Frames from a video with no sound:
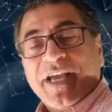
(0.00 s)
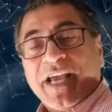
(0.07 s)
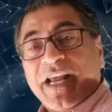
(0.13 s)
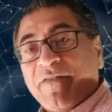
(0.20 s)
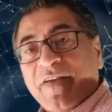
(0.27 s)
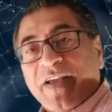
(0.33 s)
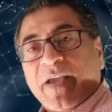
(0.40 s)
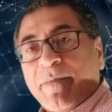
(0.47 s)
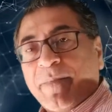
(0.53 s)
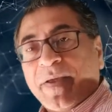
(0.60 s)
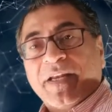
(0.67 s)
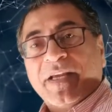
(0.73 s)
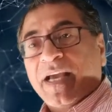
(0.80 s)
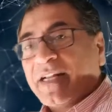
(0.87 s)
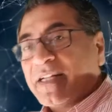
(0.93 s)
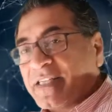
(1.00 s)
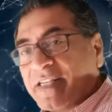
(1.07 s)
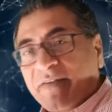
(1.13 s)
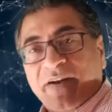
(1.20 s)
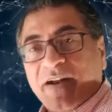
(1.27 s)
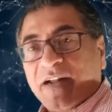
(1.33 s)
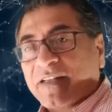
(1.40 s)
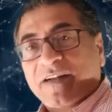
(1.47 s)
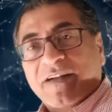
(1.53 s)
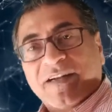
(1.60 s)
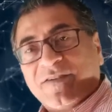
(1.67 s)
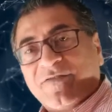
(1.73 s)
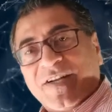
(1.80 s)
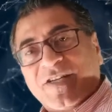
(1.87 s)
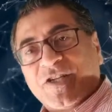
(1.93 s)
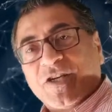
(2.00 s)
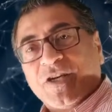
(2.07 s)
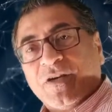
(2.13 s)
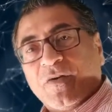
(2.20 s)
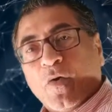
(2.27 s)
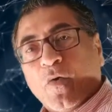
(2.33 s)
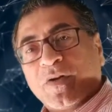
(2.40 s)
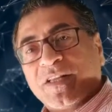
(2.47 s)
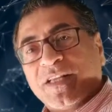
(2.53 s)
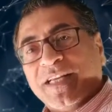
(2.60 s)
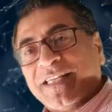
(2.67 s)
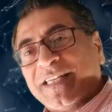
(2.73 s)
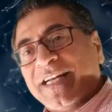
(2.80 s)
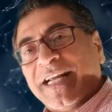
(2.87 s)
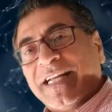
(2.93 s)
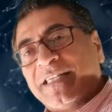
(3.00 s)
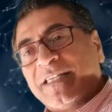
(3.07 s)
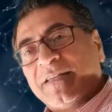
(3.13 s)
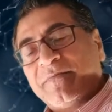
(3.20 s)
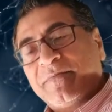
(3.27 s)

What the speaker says: in Wikipedia and several other literature over the internet.